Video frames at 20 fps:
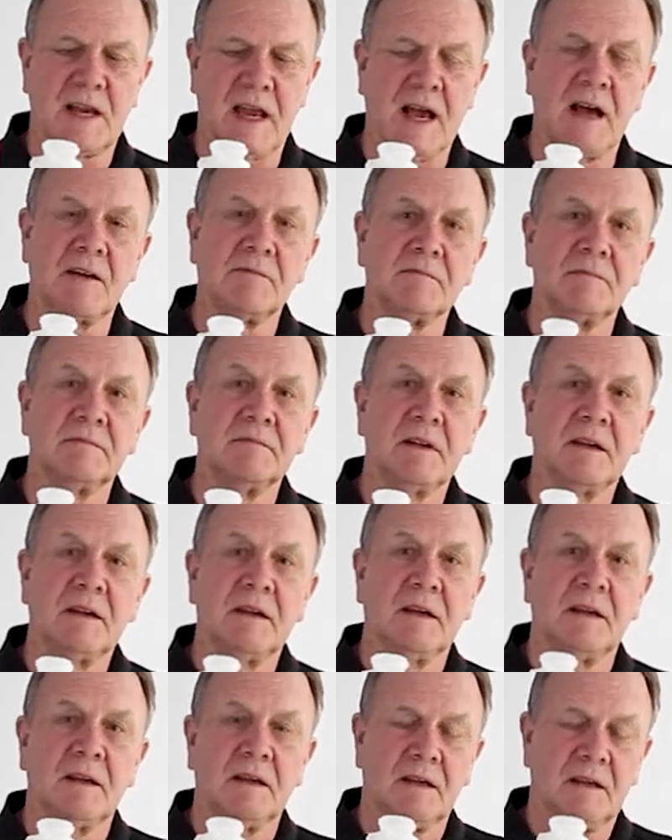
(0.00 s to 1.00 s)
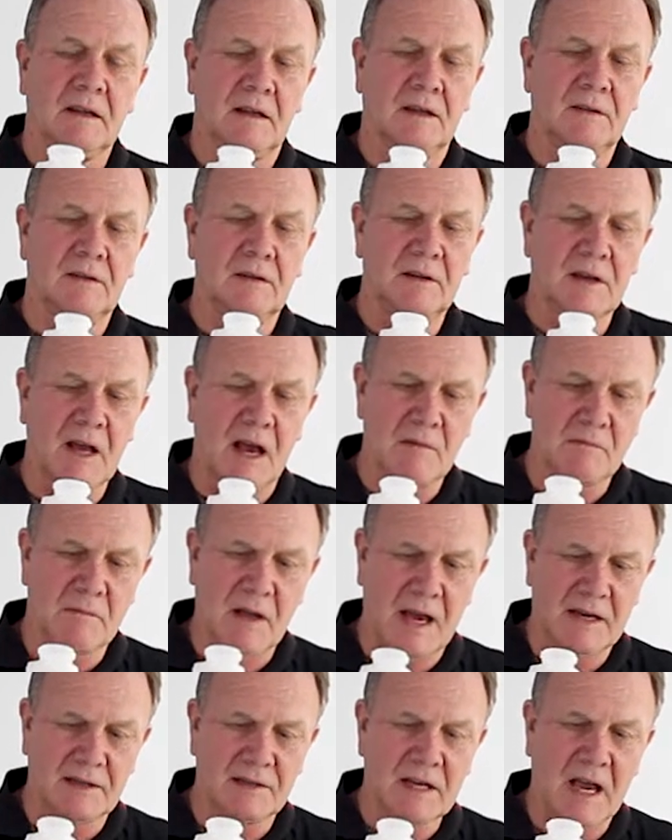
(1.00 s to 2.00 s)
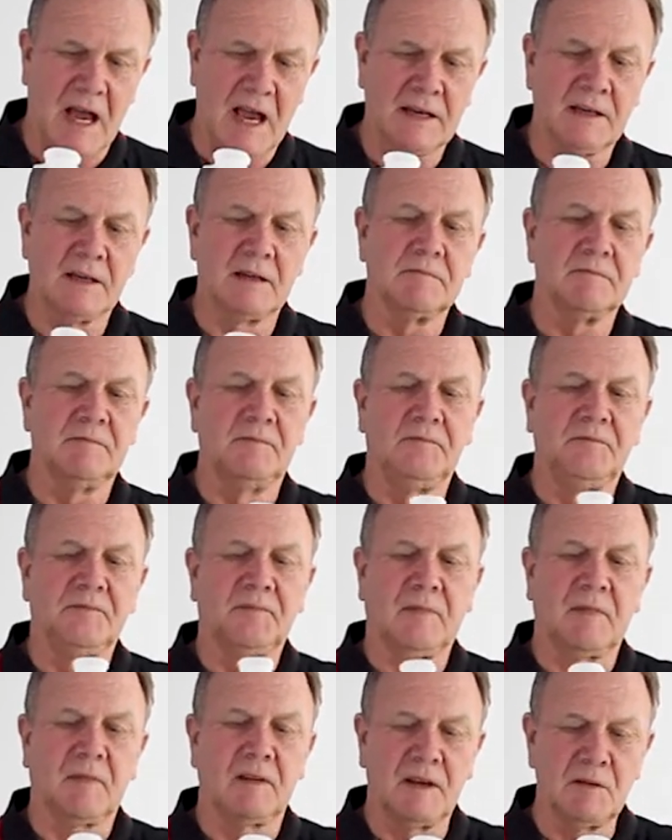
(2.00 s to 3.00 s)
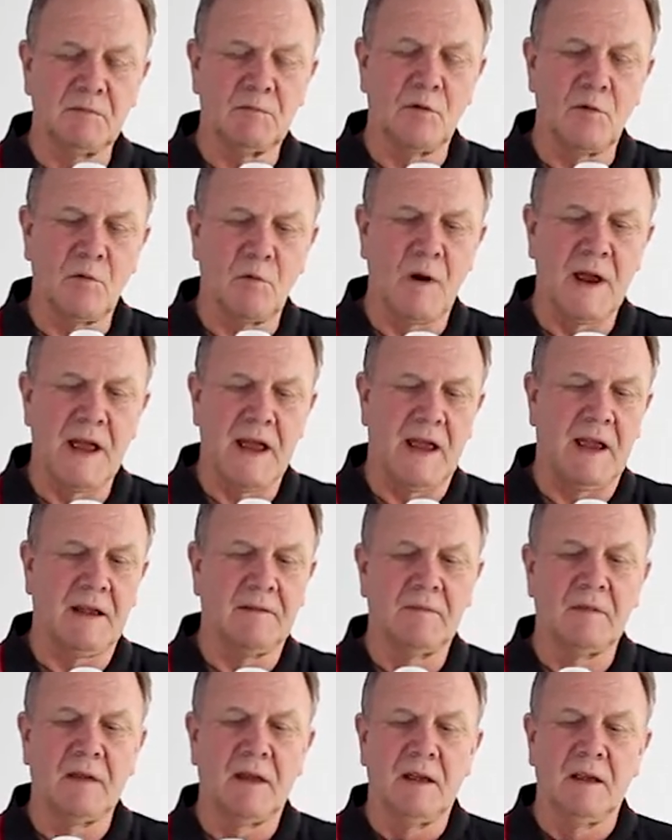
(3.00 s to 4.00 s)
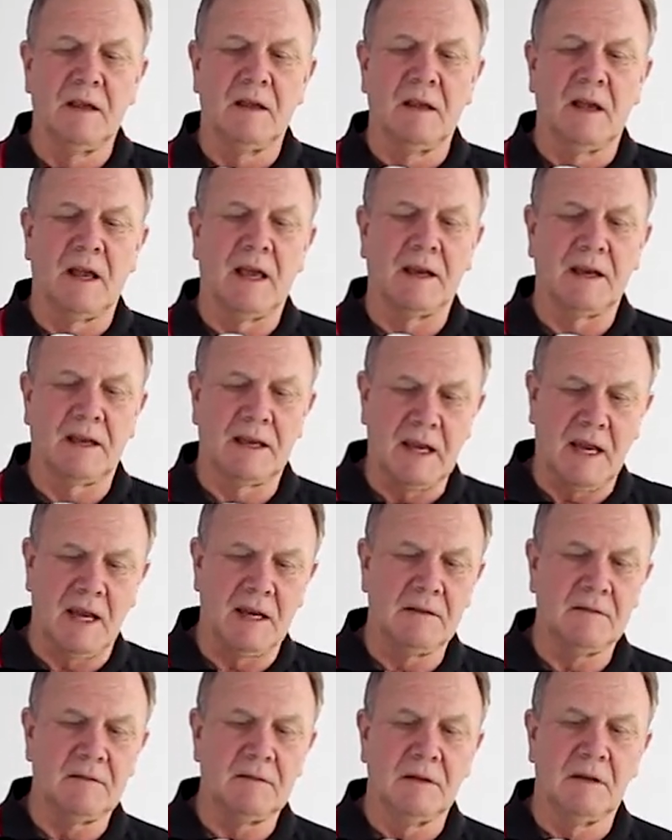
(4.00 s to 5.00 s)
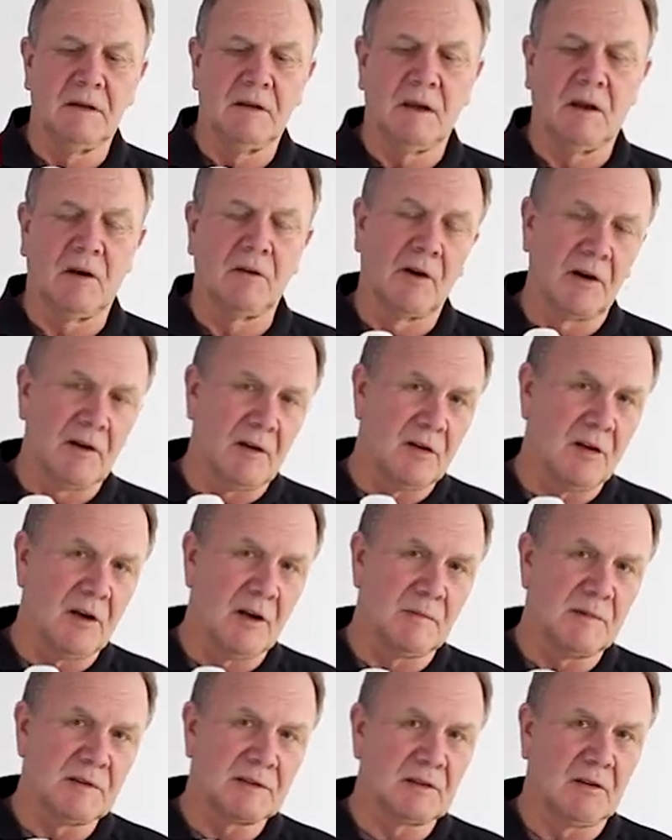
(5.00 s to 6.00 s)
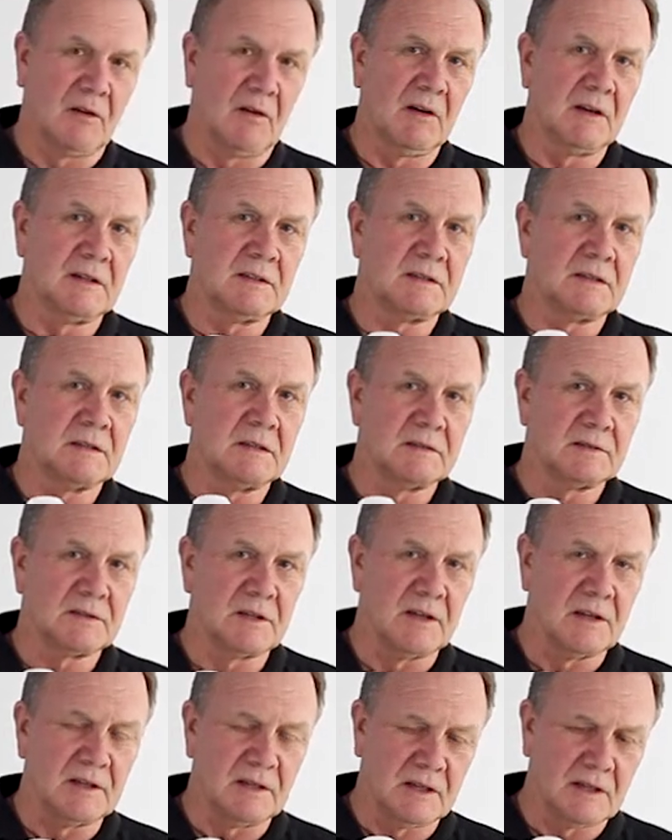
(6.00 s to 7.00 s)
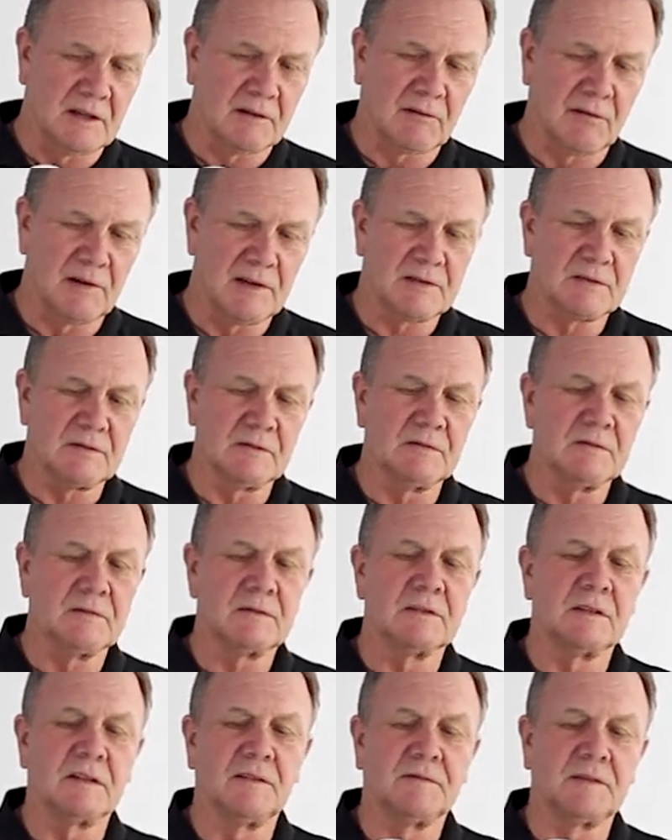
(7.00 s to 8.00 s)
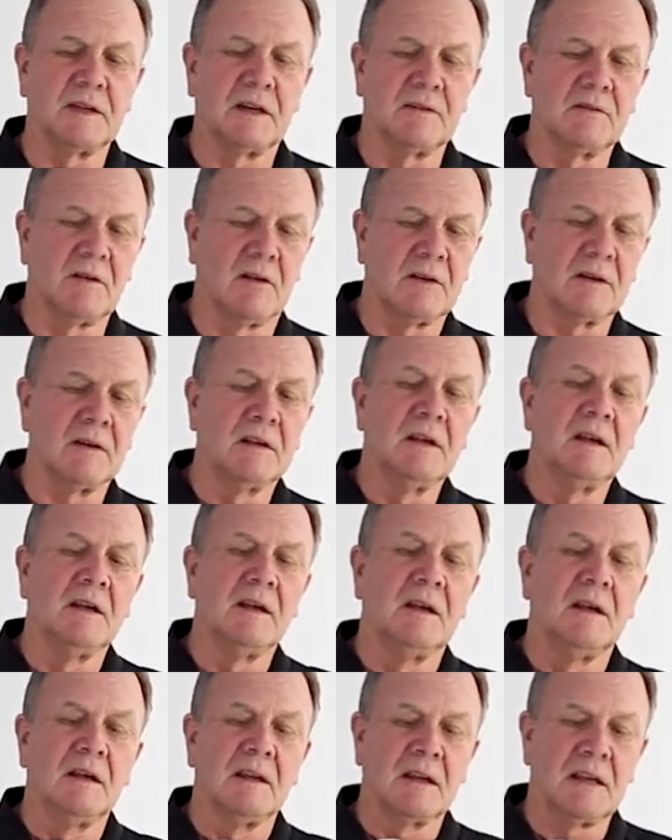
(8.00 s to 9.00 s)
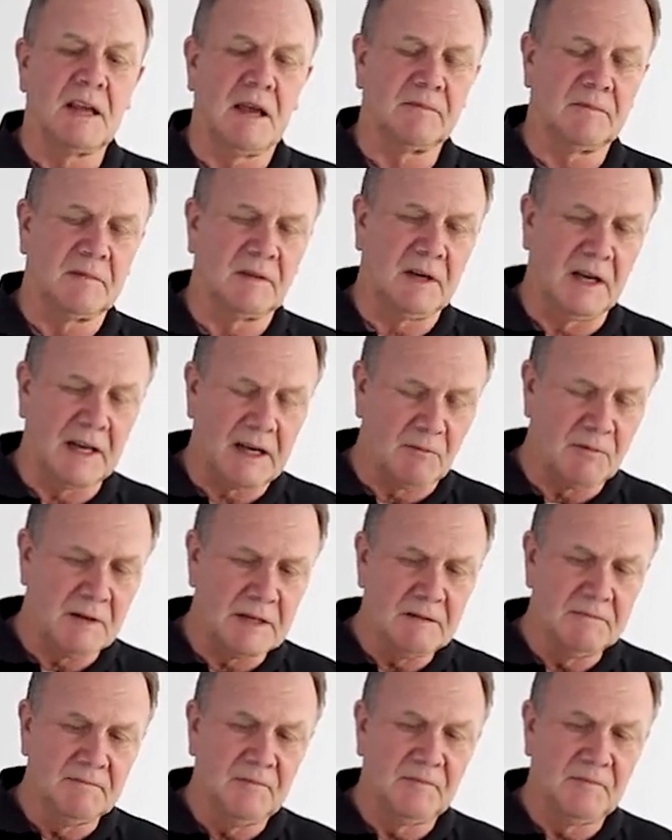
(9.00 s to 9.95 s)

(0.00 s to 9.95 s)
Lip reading: out and you don't maintain it, it will wear. And again, a lot of herbicides turn into crystals if they're not kept liquid,